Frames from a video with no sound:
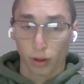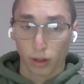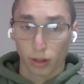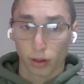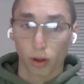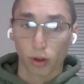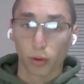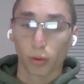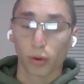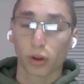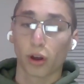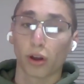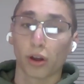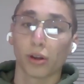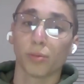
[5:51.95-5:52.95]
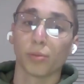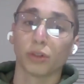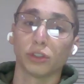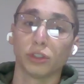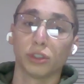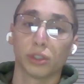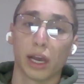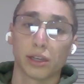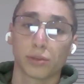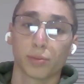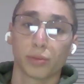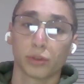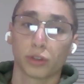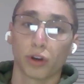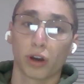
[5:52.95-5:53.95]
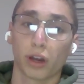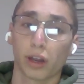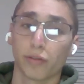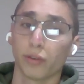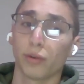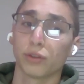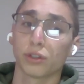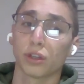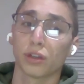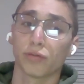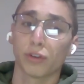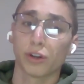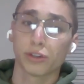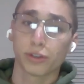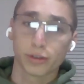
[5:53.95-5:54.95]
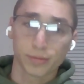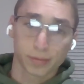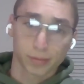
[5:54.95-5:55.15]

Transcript: local, we'll call, but she has strong influence in the region.